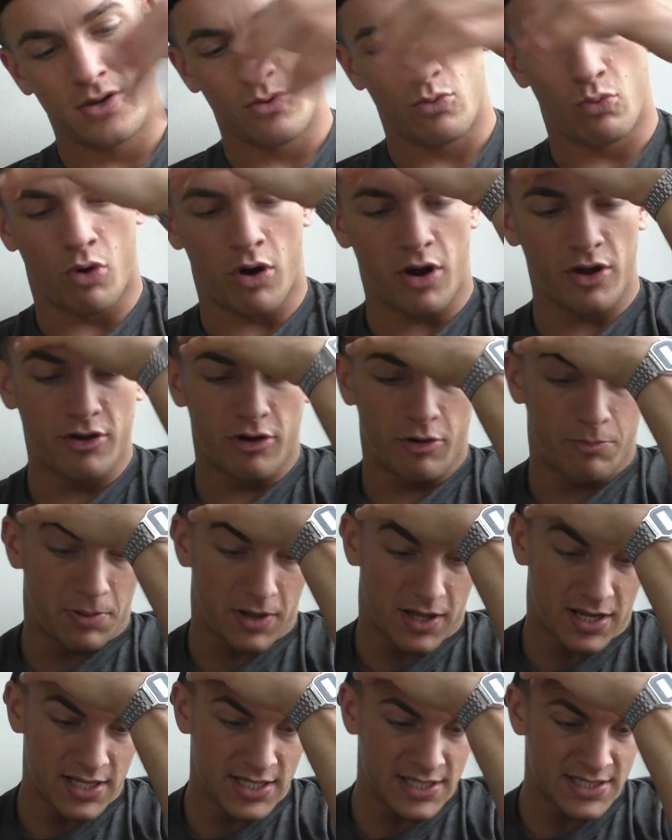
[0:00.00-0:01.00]
What are your
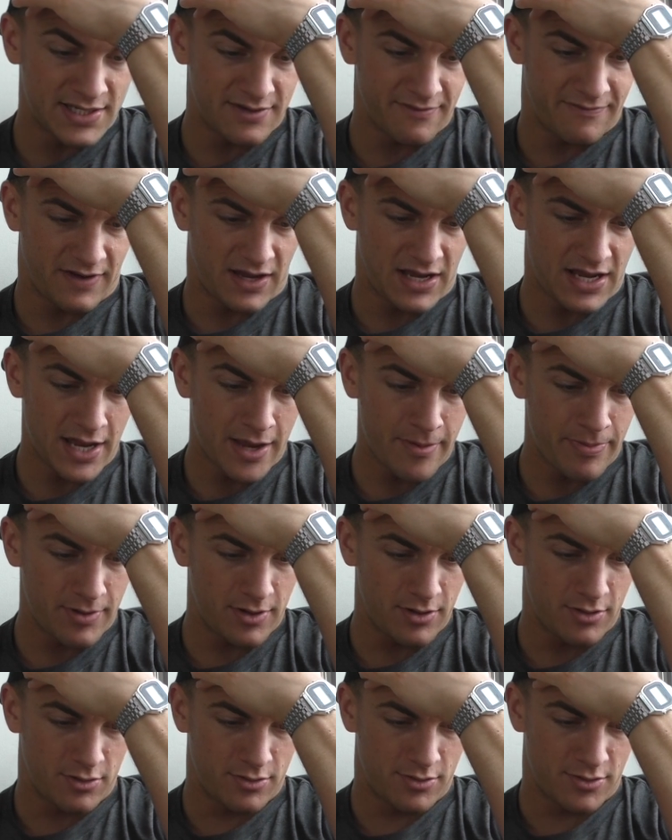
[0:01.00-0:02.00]
plans? Vibe,
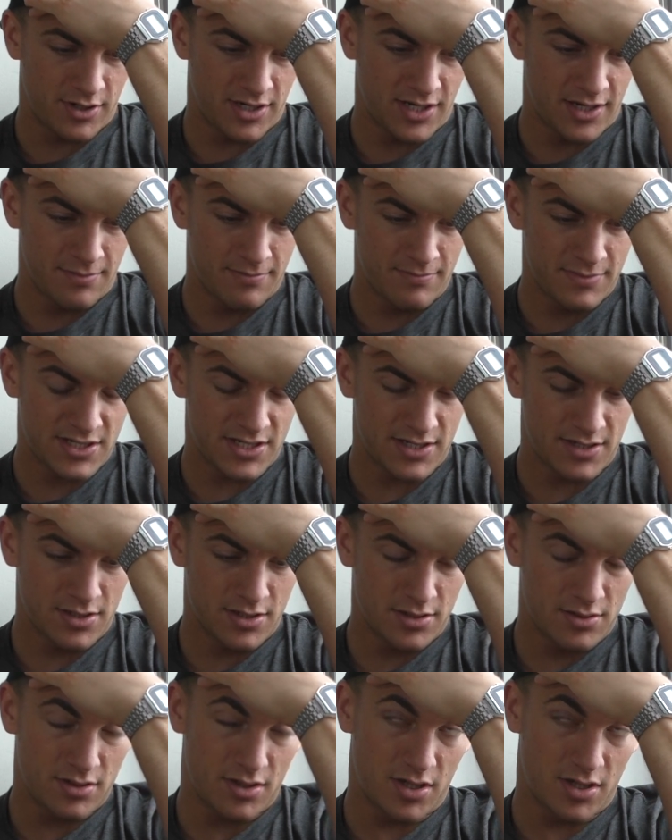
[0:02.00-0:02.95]
your dreams.